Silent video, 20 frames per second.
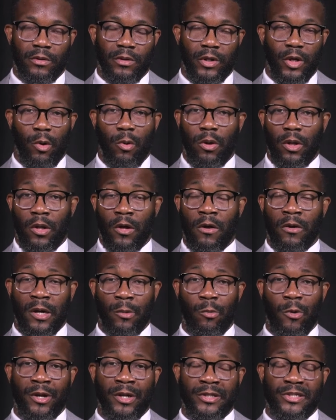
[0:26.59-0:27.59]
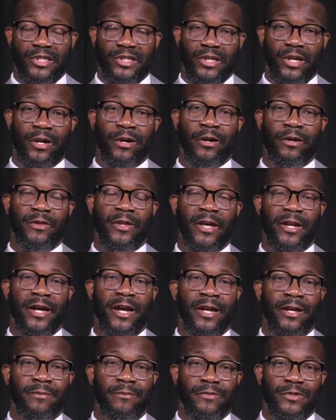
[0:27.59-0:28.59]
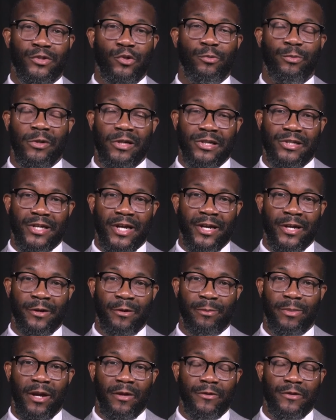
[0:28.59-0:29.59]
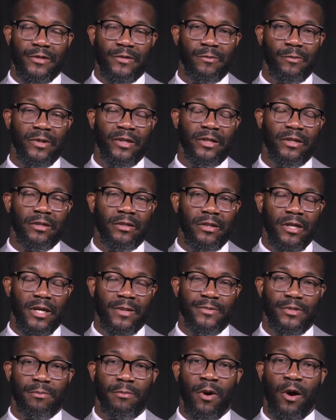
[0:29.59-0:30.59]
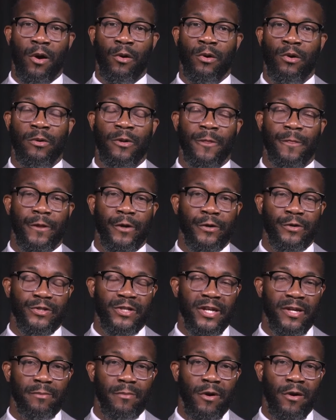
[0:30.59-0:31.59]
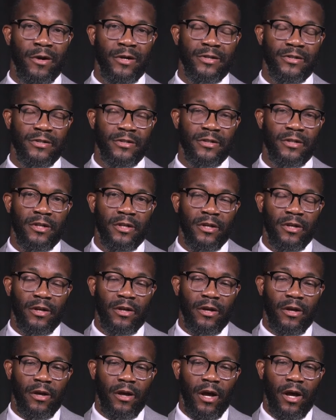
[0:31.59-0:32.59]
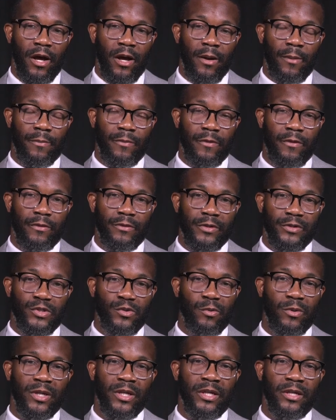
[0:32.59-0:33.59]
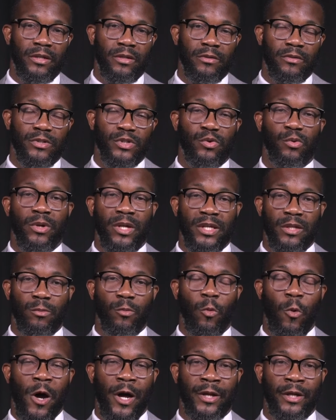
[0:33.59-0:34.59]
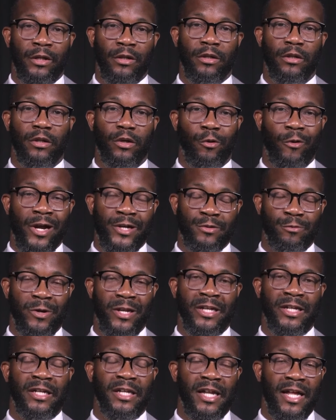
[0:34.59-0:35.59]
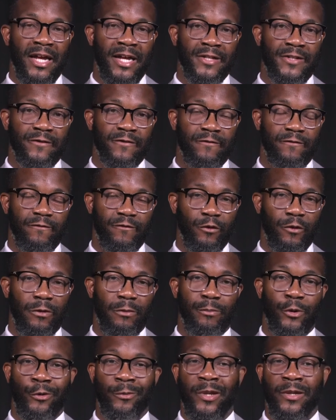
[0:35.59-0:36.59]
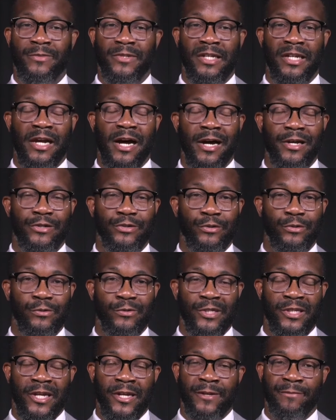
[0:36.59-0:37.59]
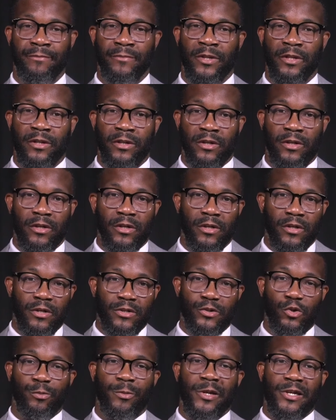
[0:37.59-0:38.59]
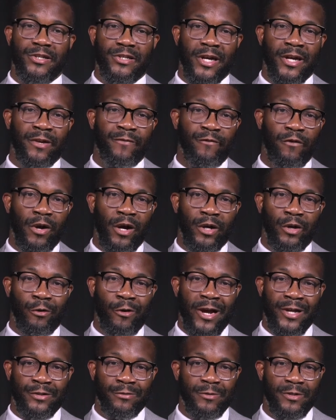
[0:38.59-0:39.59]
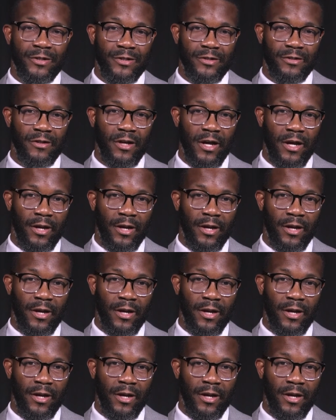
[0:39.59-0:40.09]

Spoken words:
along, I want to share that I am super excited about this week. Tomorrow and Thursday marks the 2021 graduating class for the Birmingham City High Schools, and I'm super excited for our graduates,